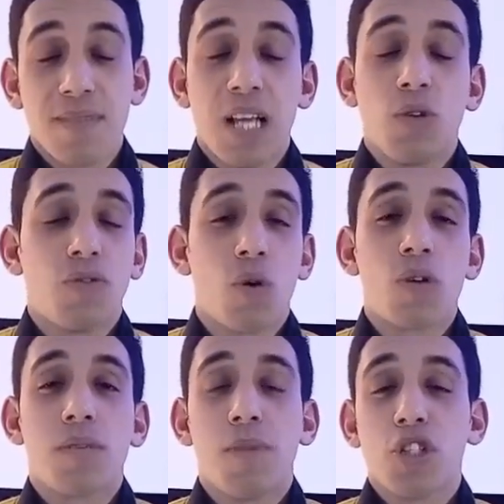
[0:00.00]
And of
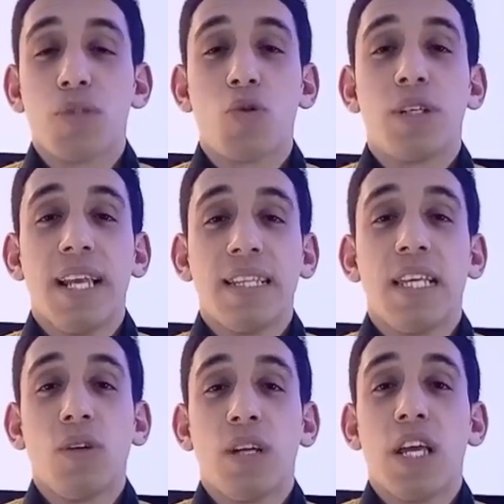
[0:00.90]
course, much more data
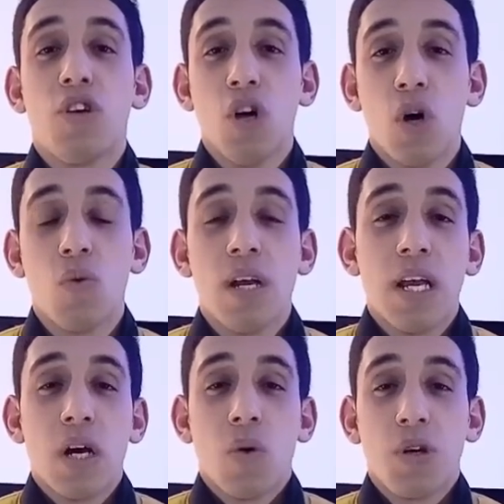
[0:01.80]
you can know
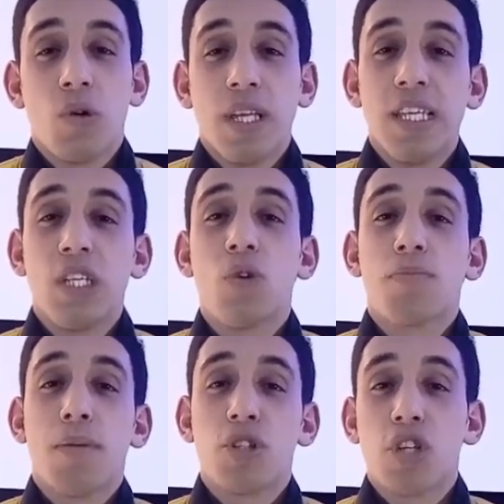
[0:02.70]
when you link your
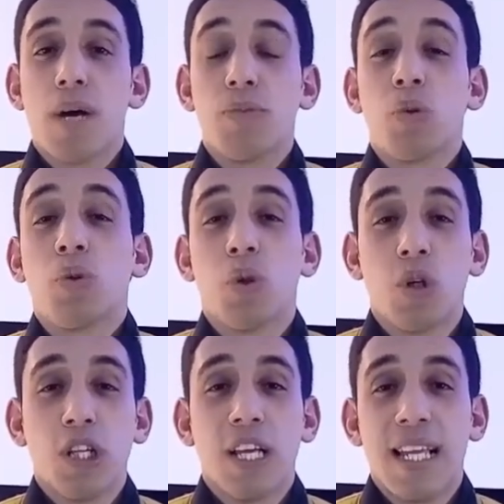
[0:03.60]
Bubble Shop to
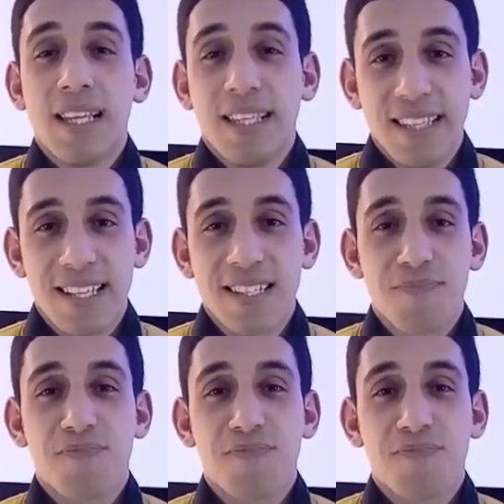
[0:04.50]
Google Analytics.